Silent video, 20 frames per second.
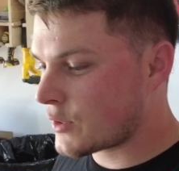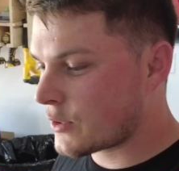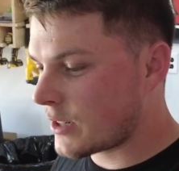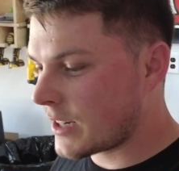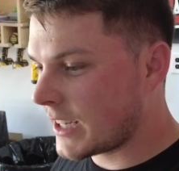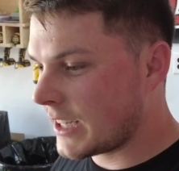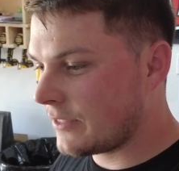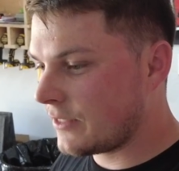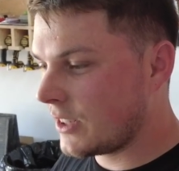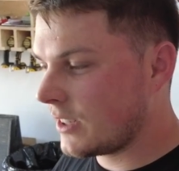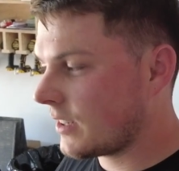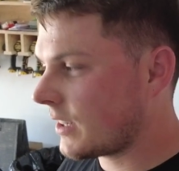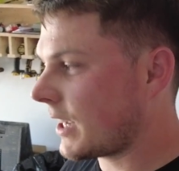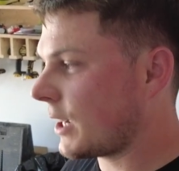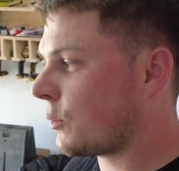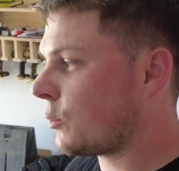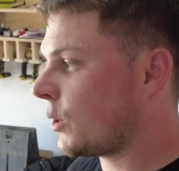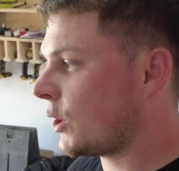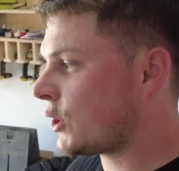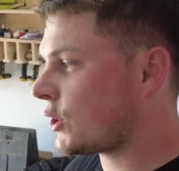drive.
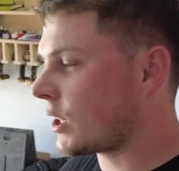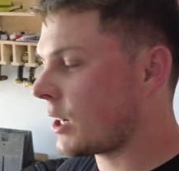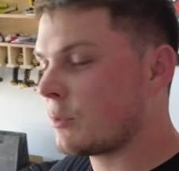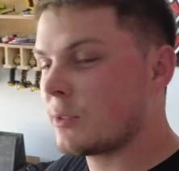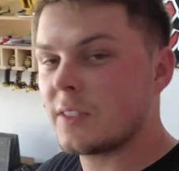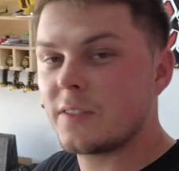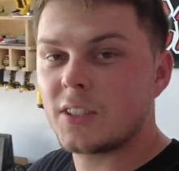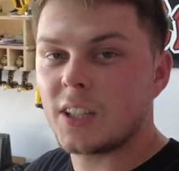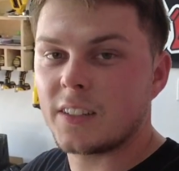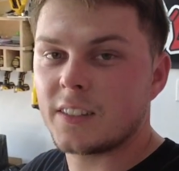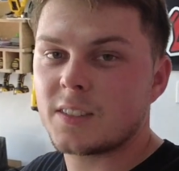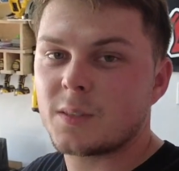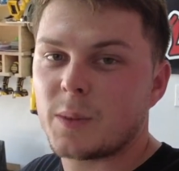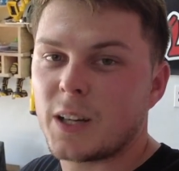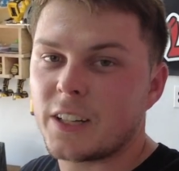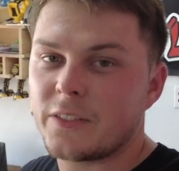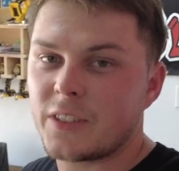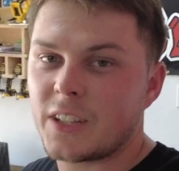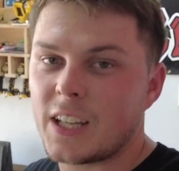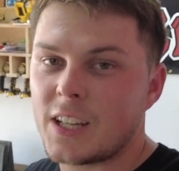I wish I would have done this
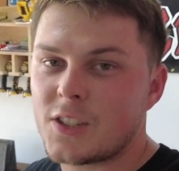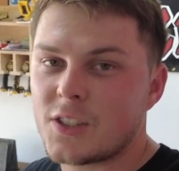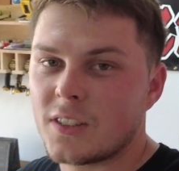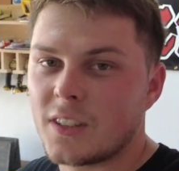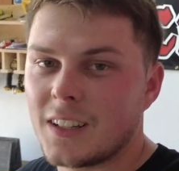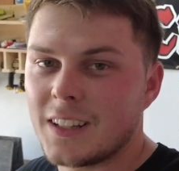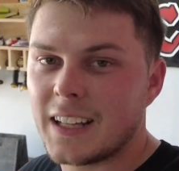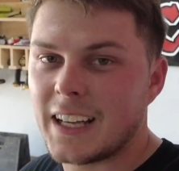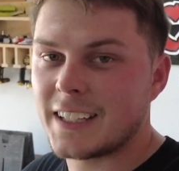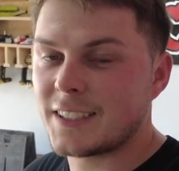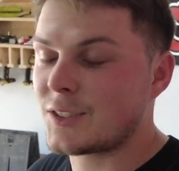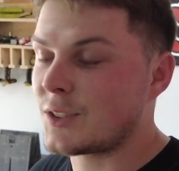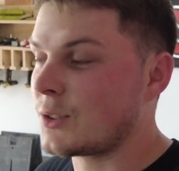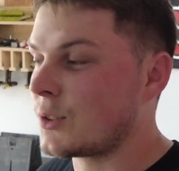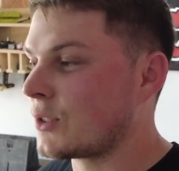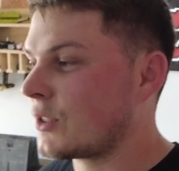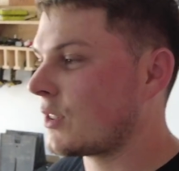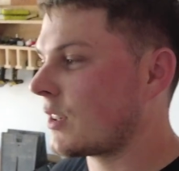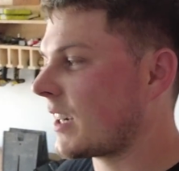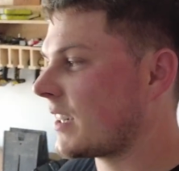modification a lot
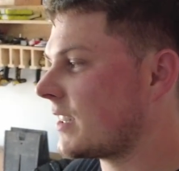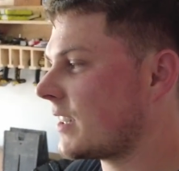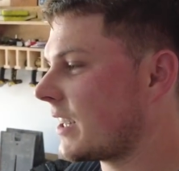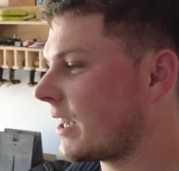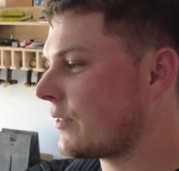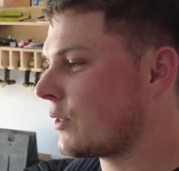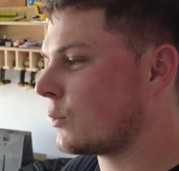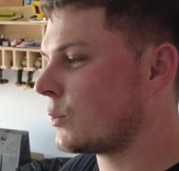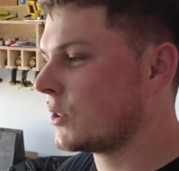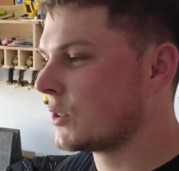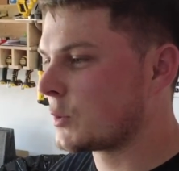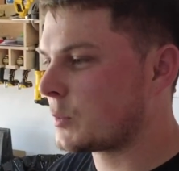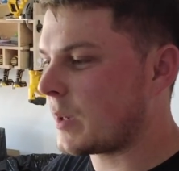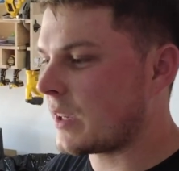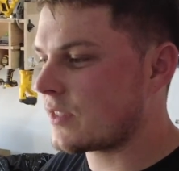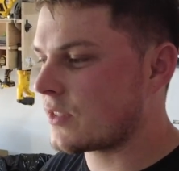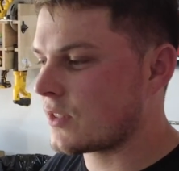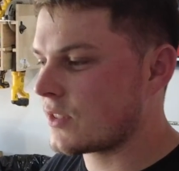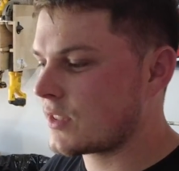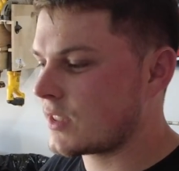sooner. I did have the wheel
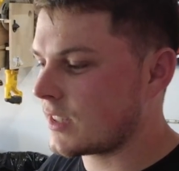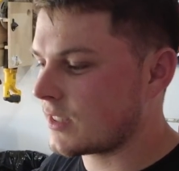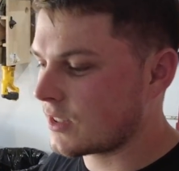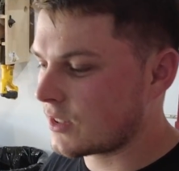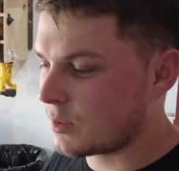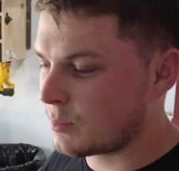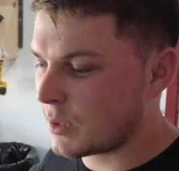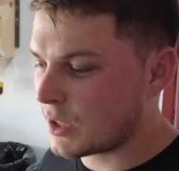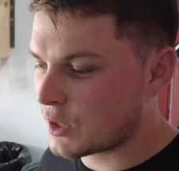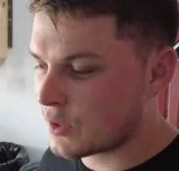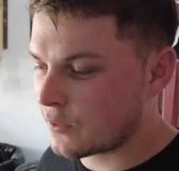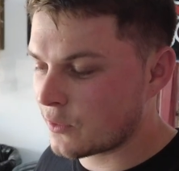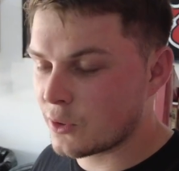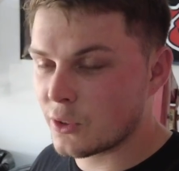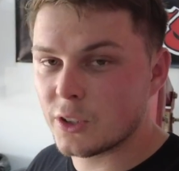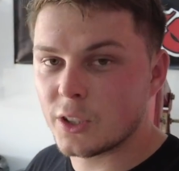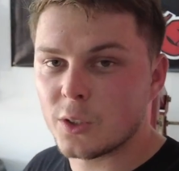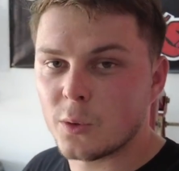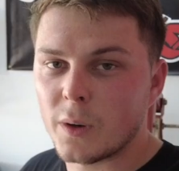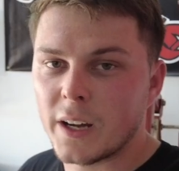spacers sitting on the bench for a
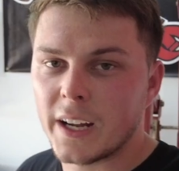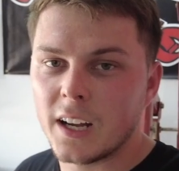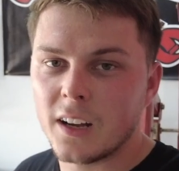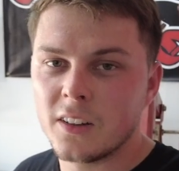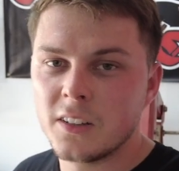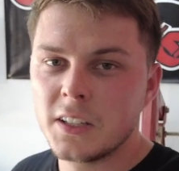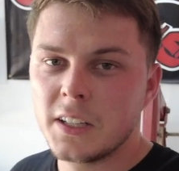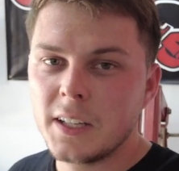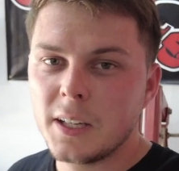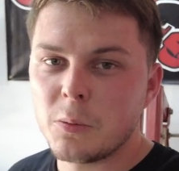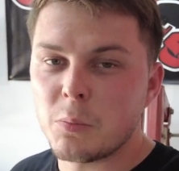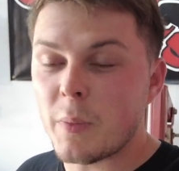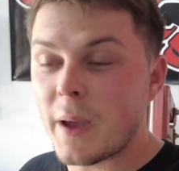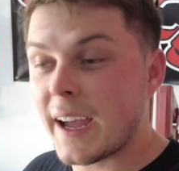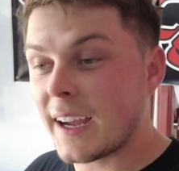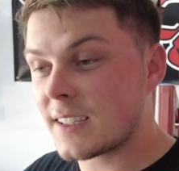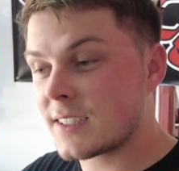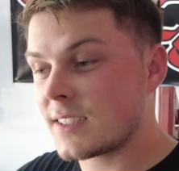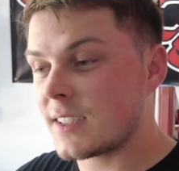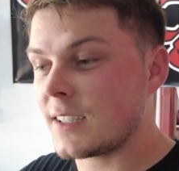little while.
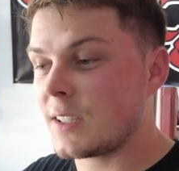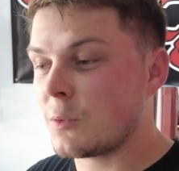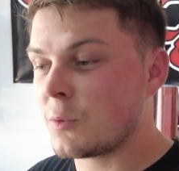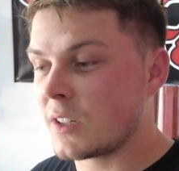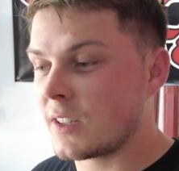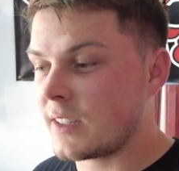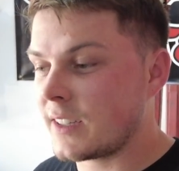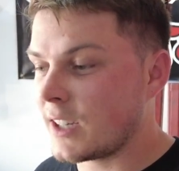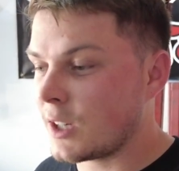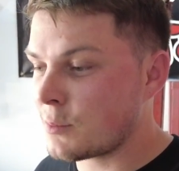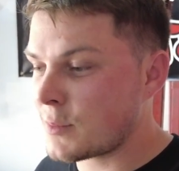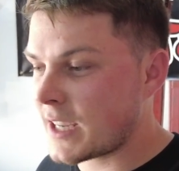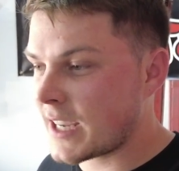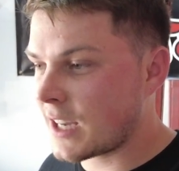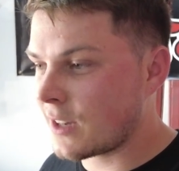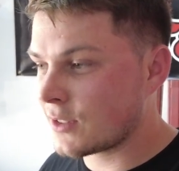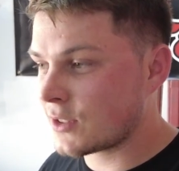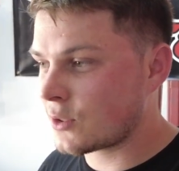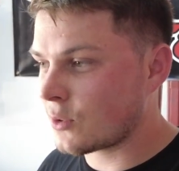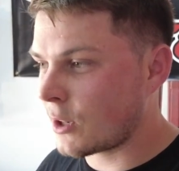Max said he wanted to help me
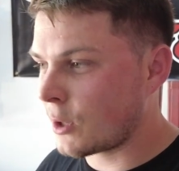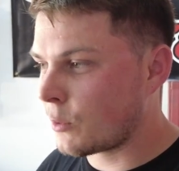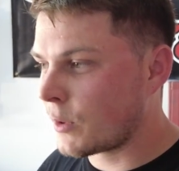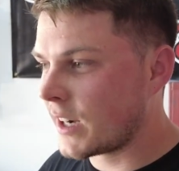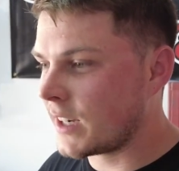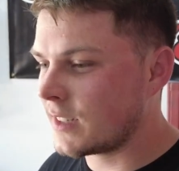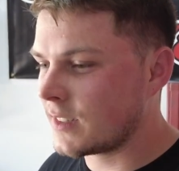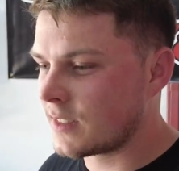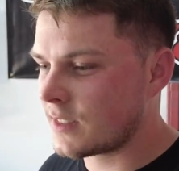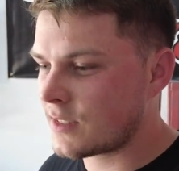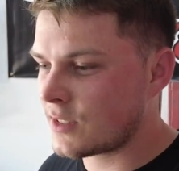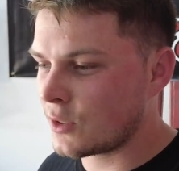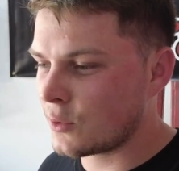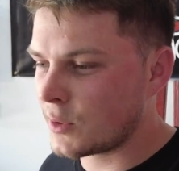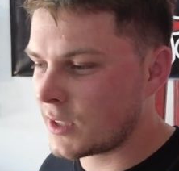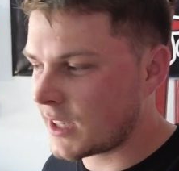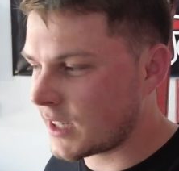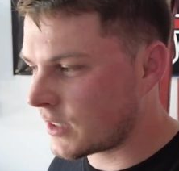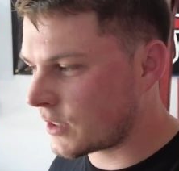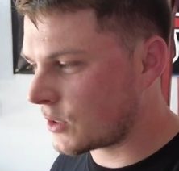out, so I waited until
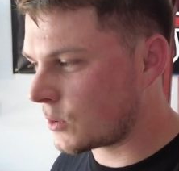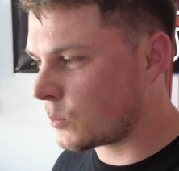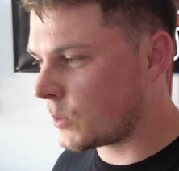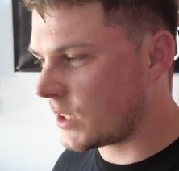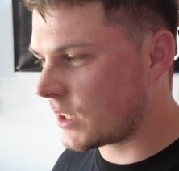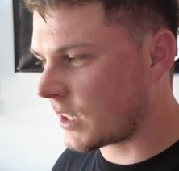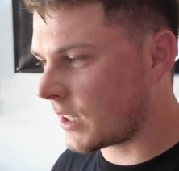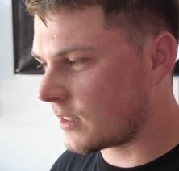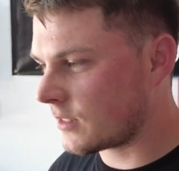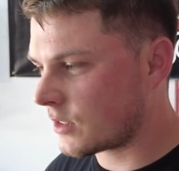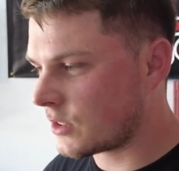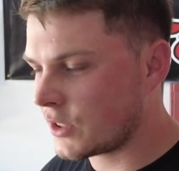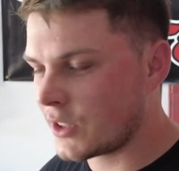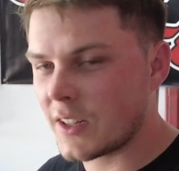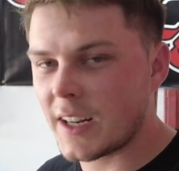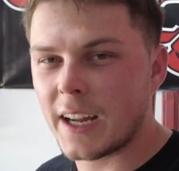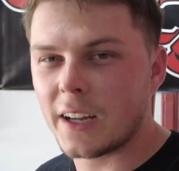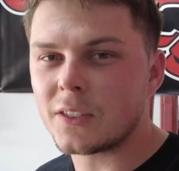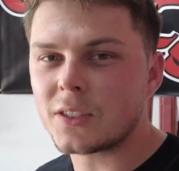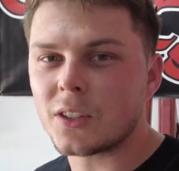we had a good weekend cleared
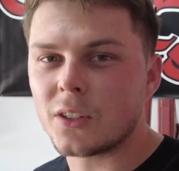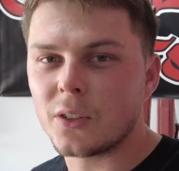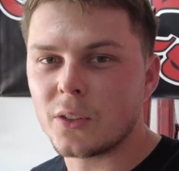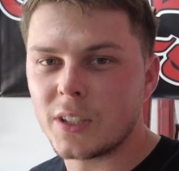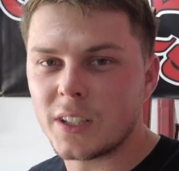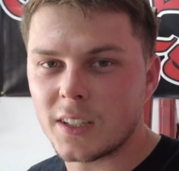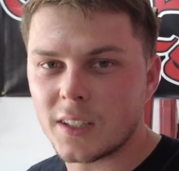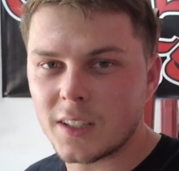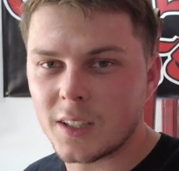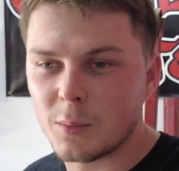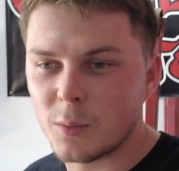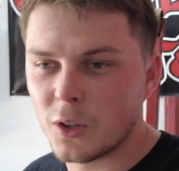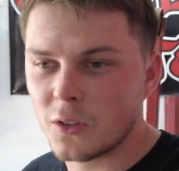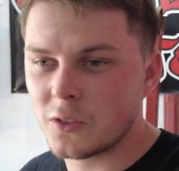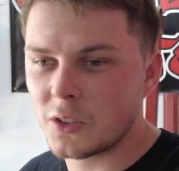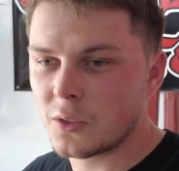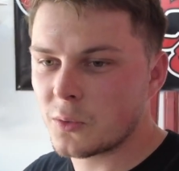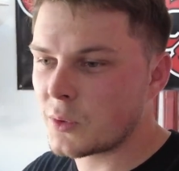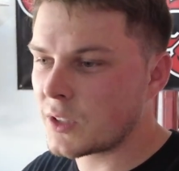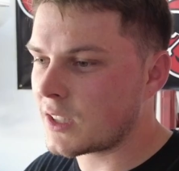out so he could come
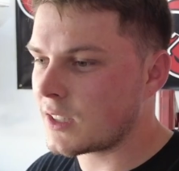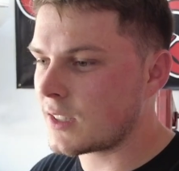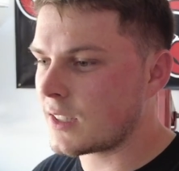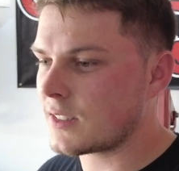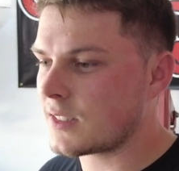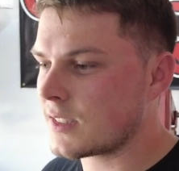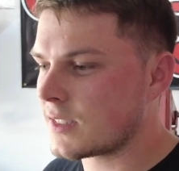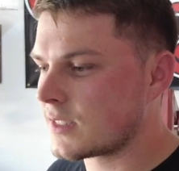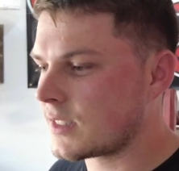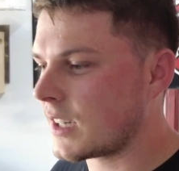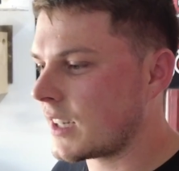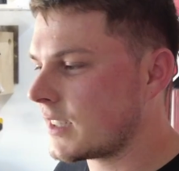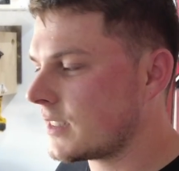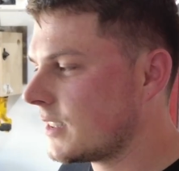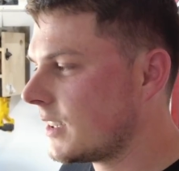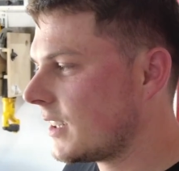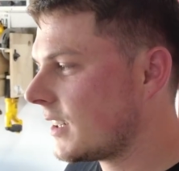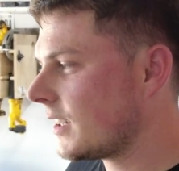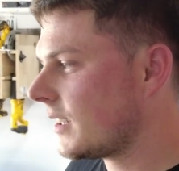over and we could get this done.